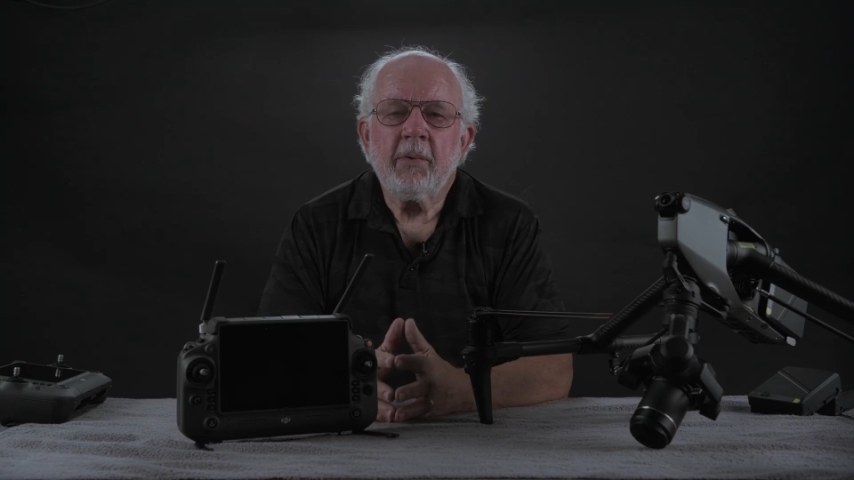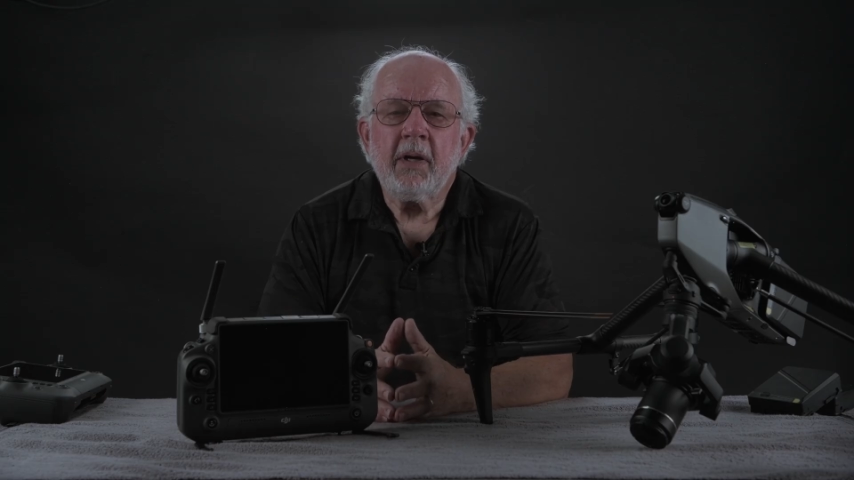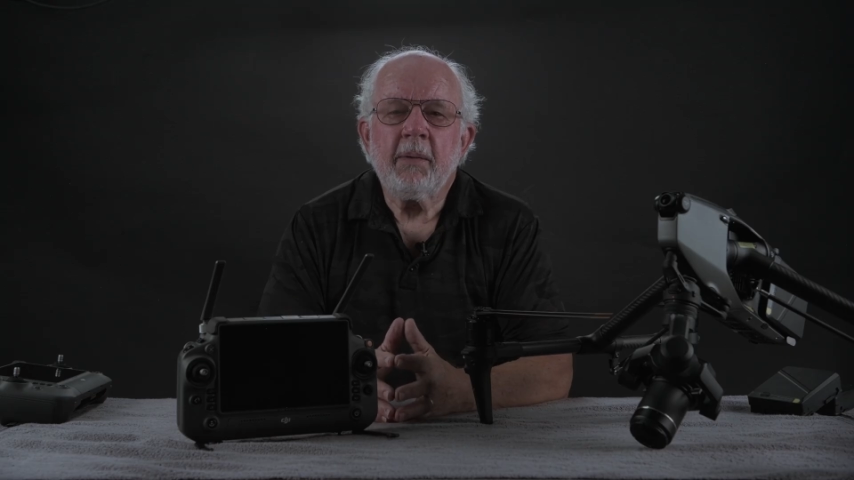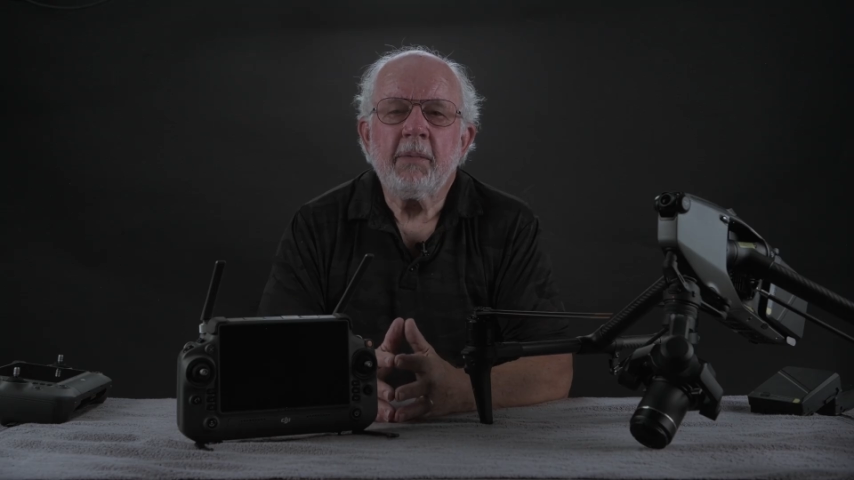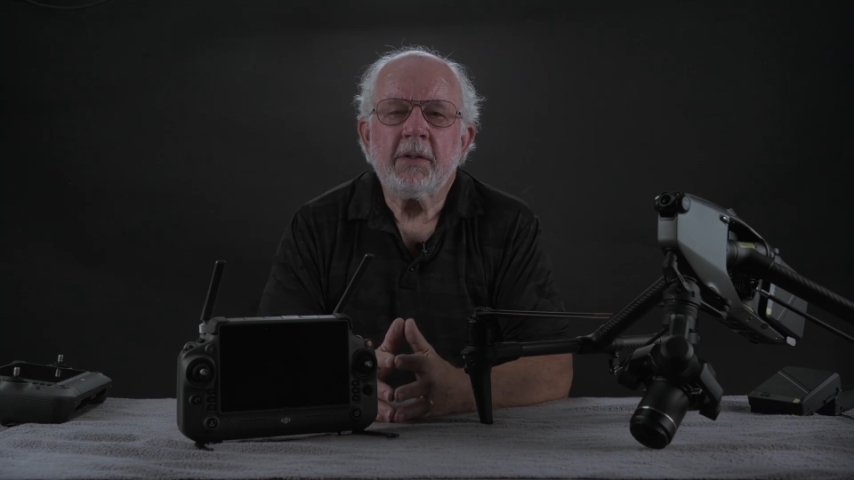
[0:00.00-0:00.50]

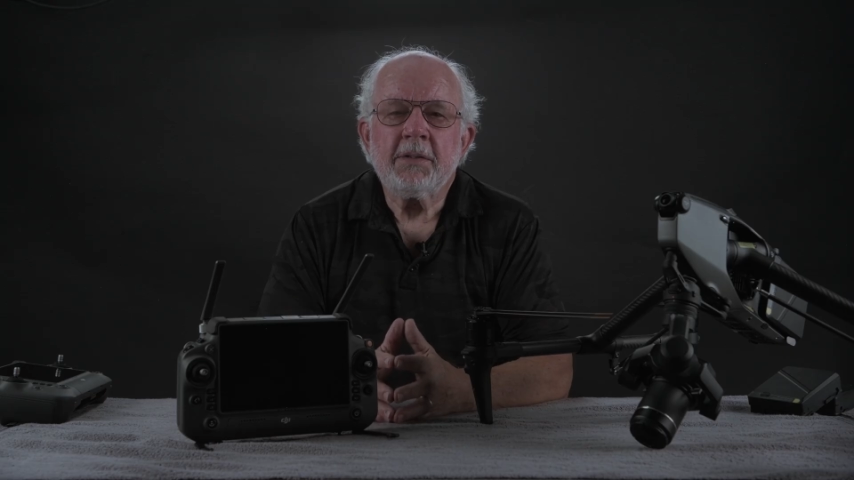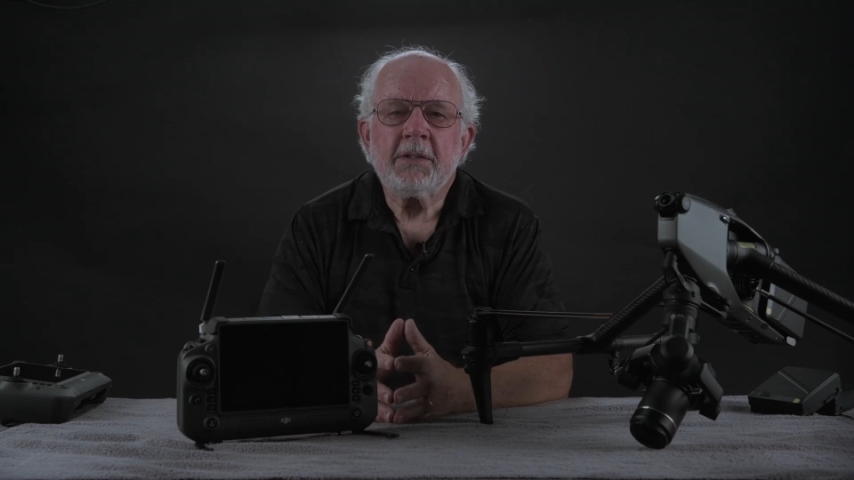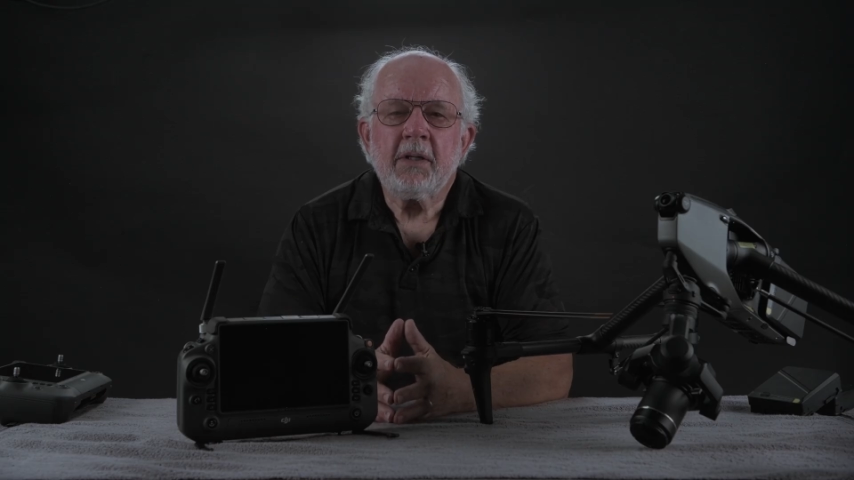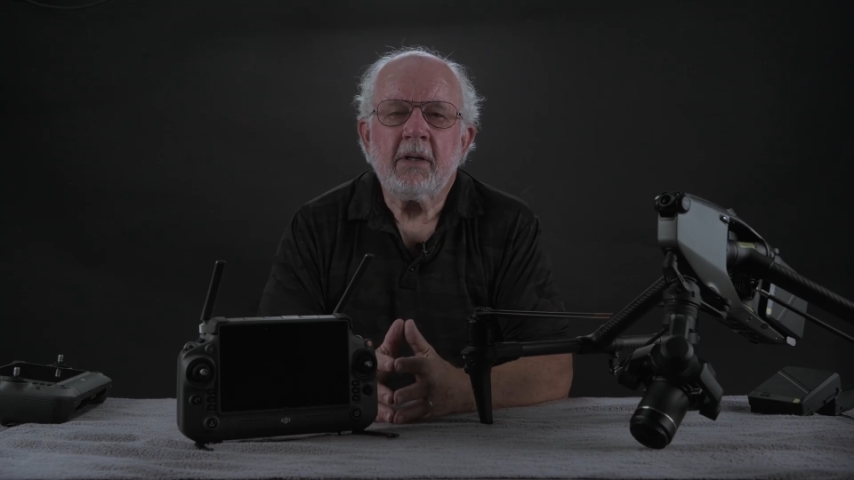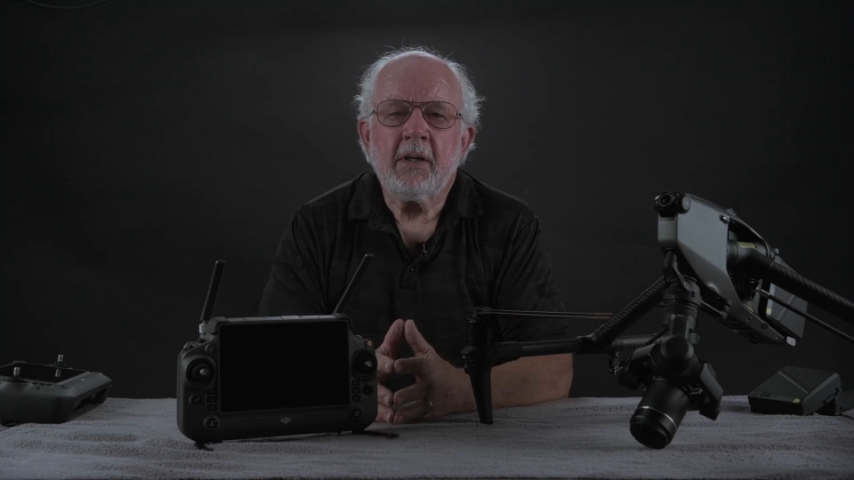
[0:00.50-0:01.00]

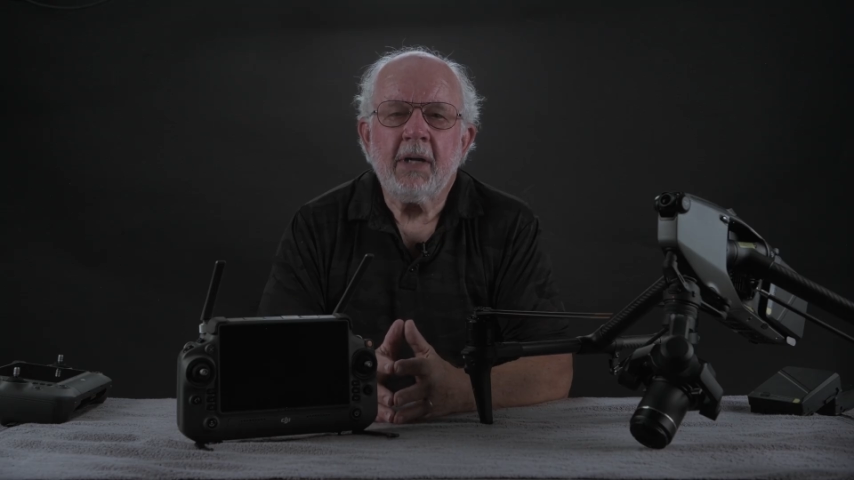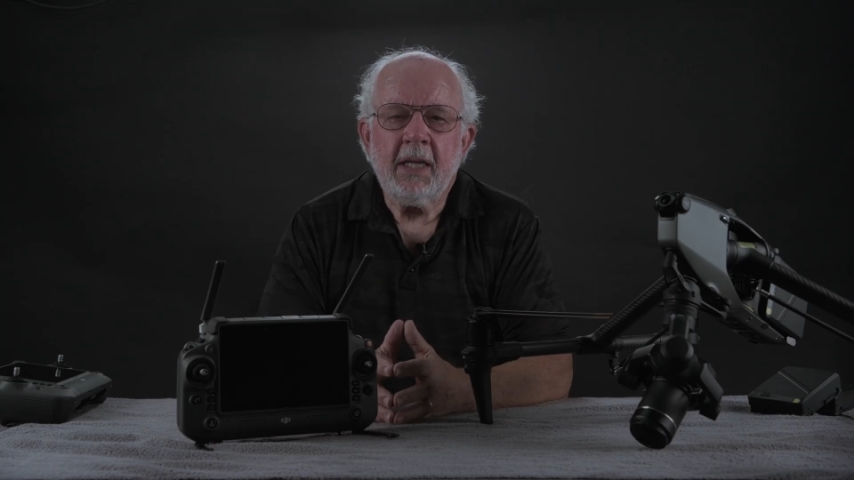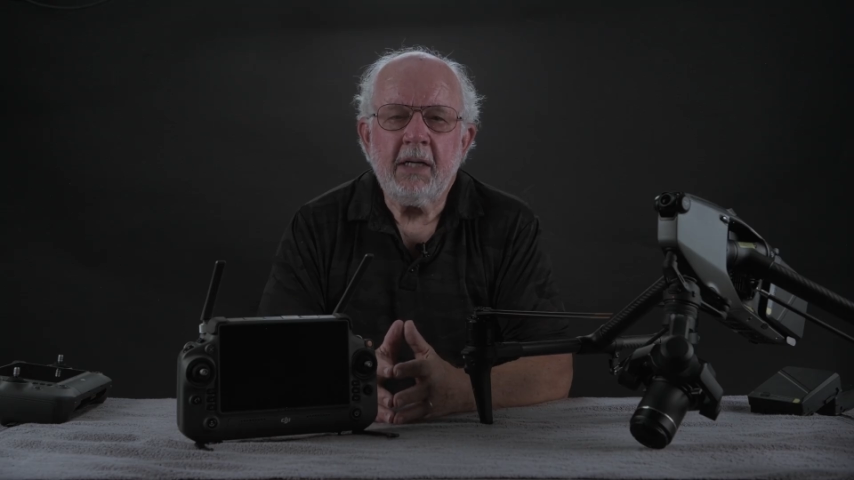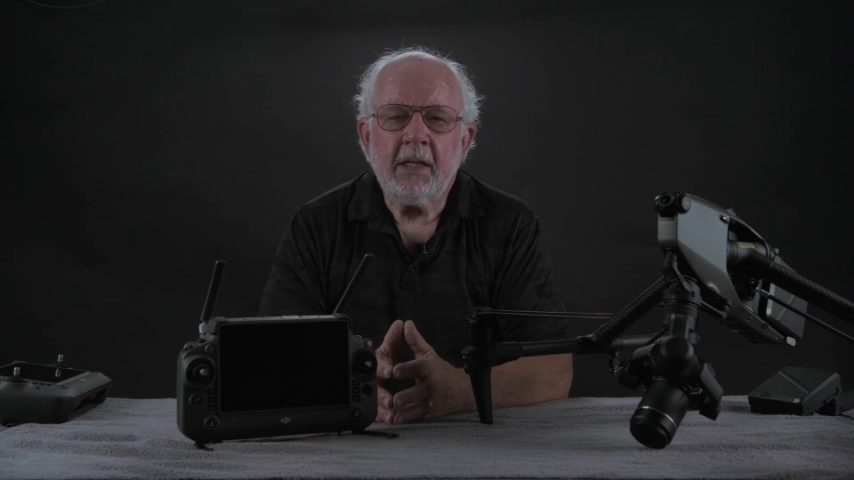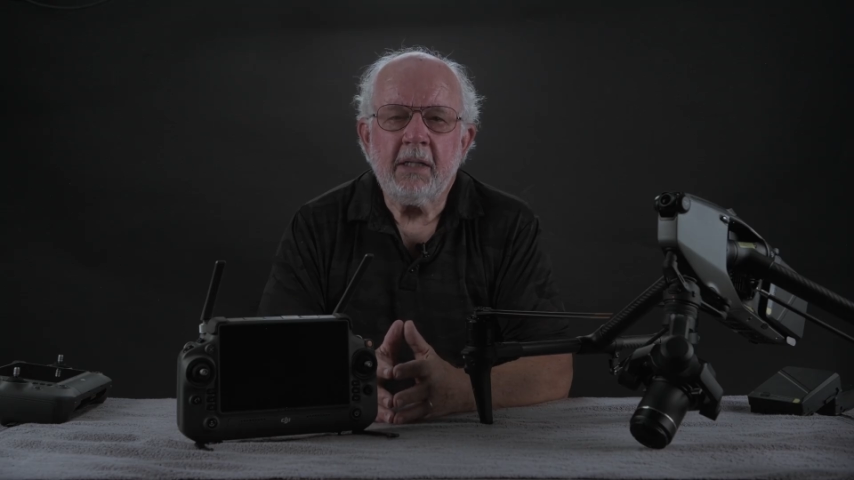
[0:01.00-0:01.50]
parameters are
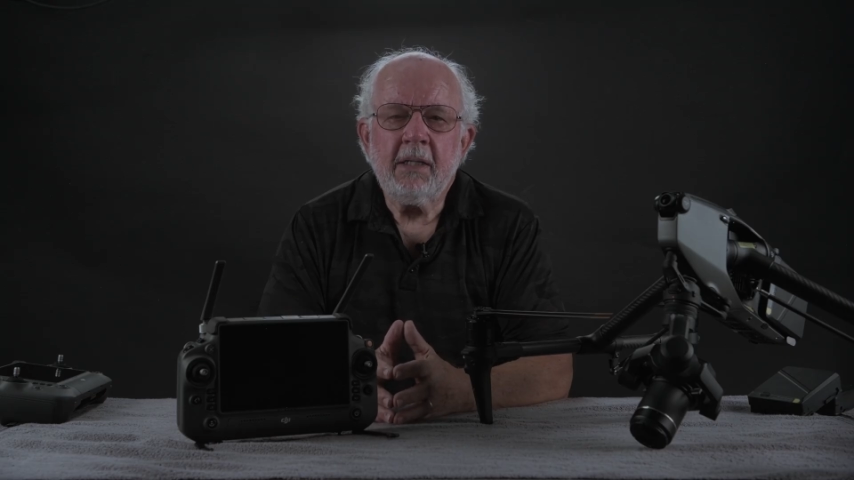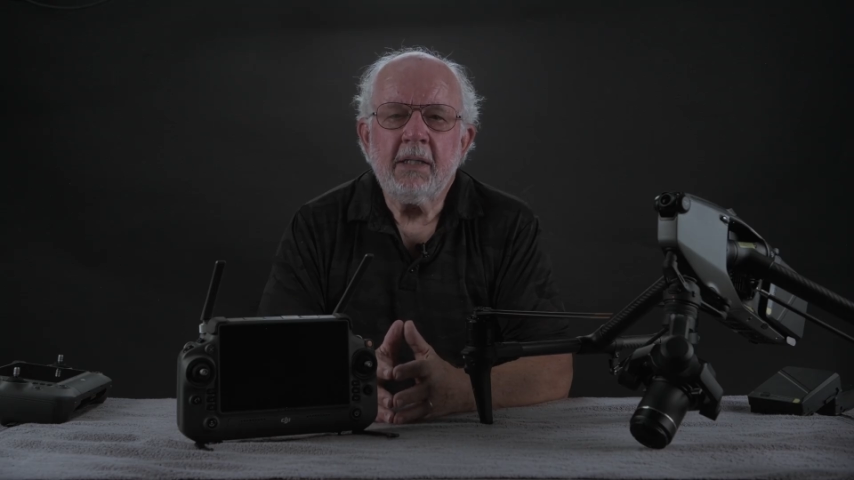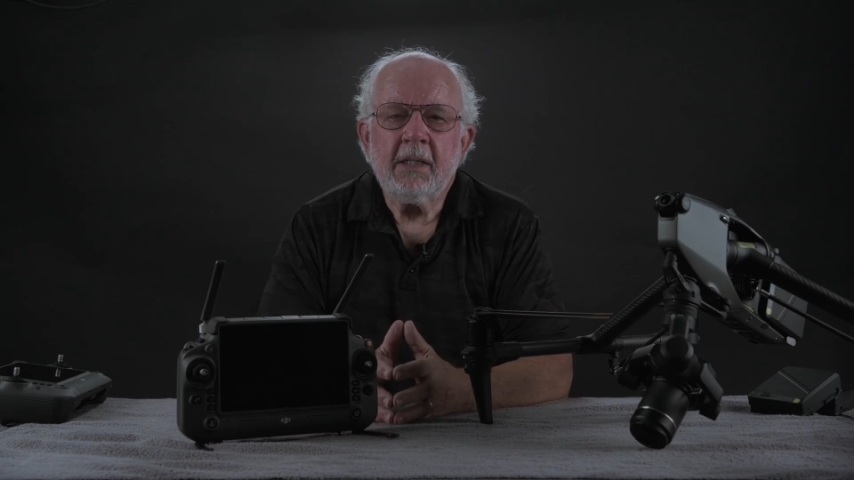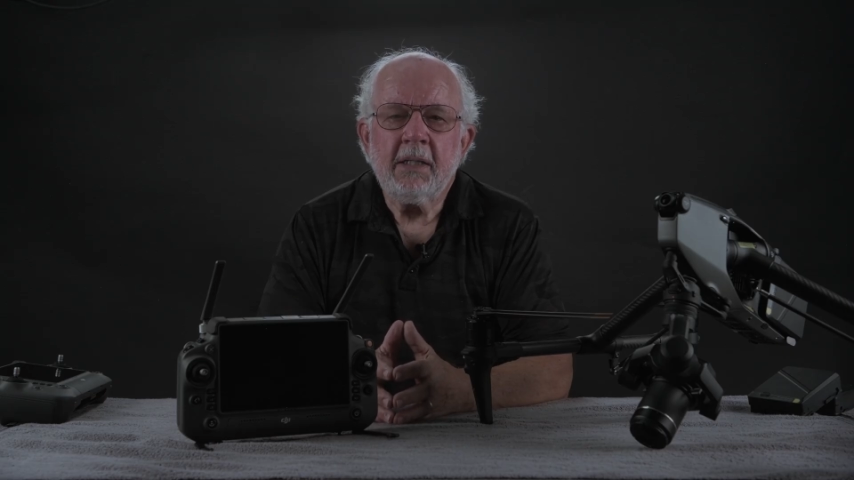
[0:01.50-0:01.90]
edited,